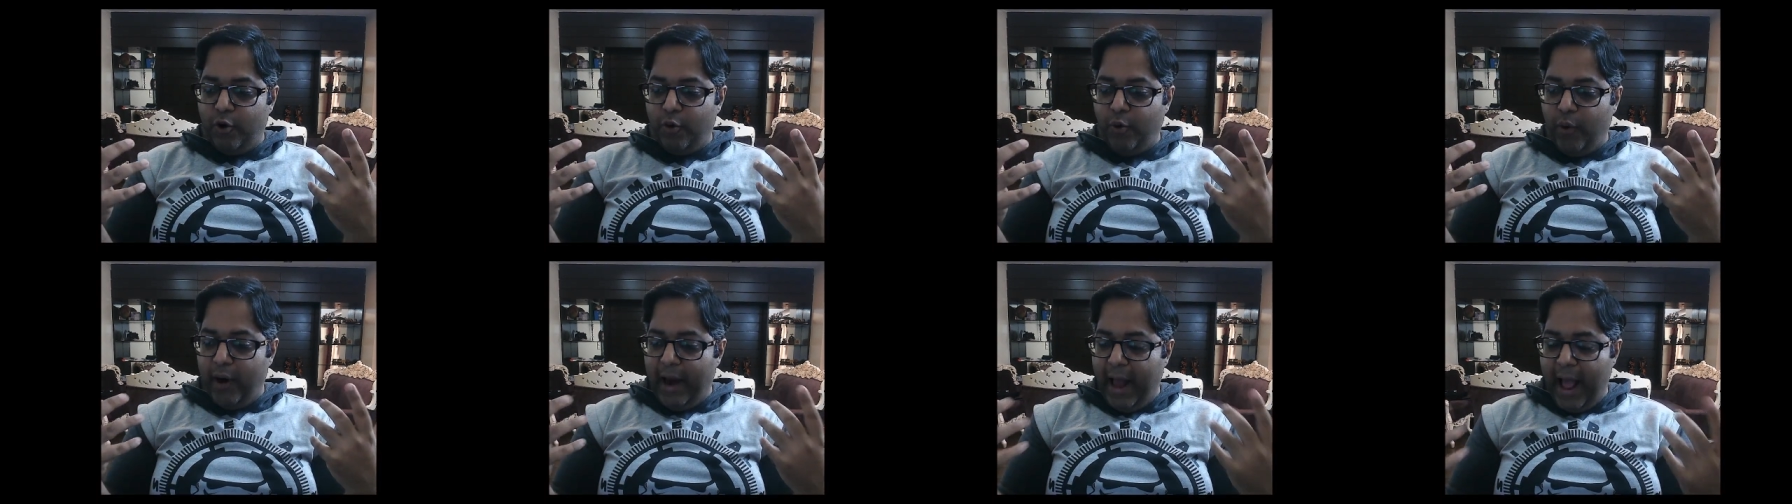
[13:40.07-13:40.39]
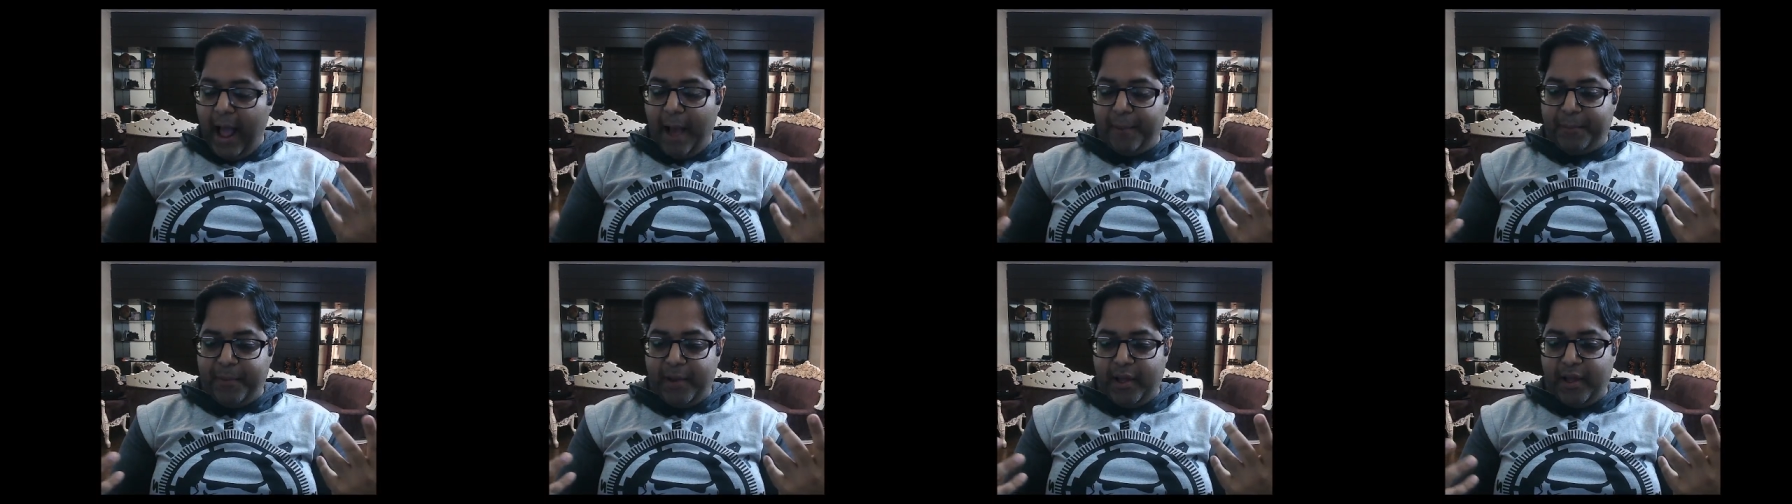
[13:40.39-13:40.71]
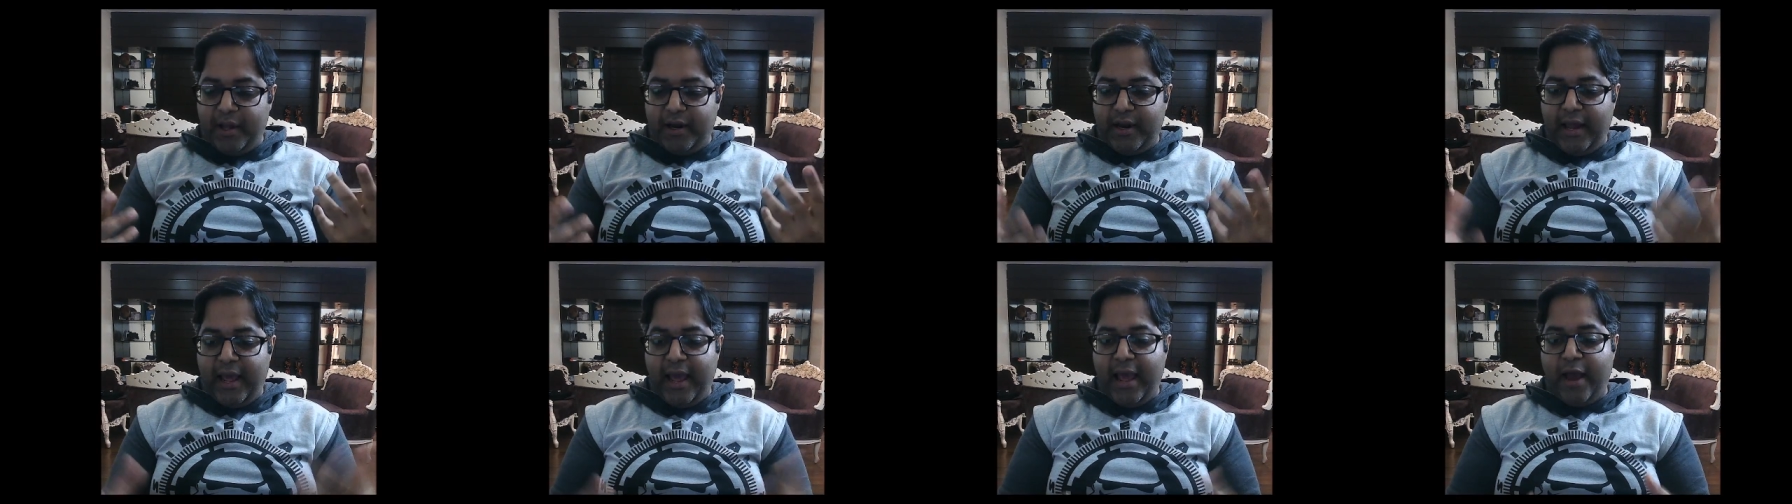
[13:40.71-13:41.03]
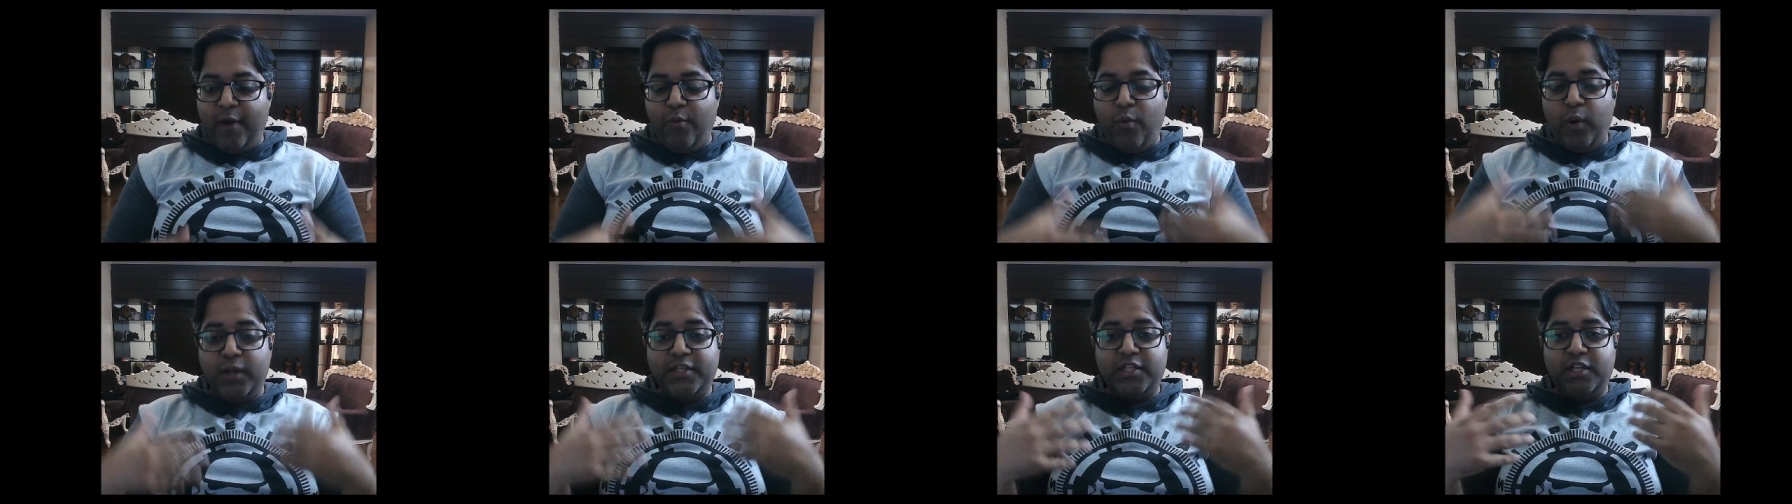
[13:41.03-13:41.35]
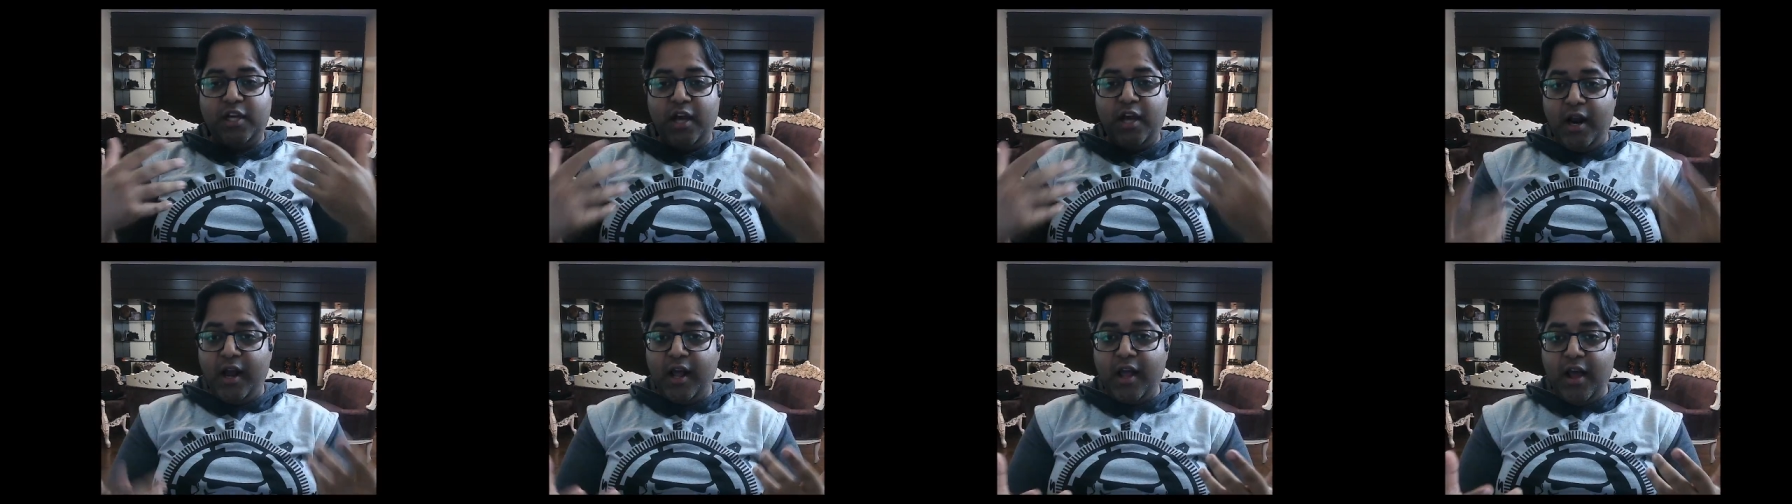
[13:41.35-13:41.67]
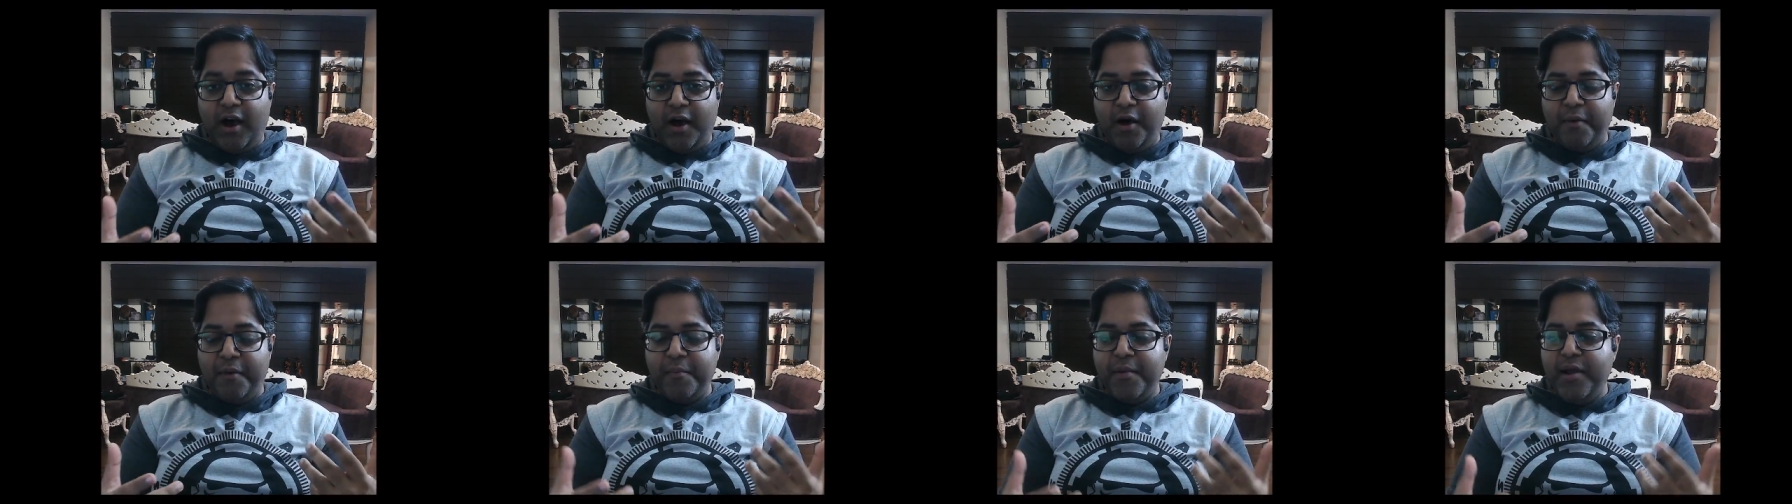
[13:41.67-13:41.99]
what happened and what's gonna
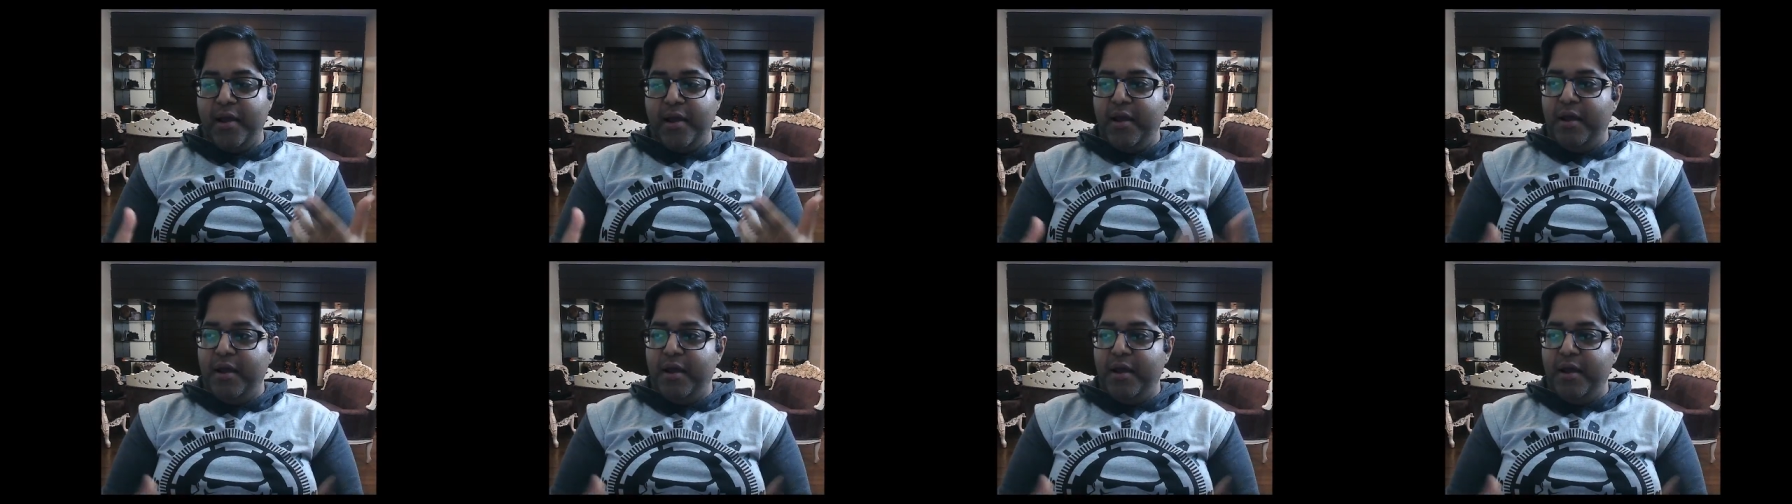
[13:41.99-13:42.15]
come,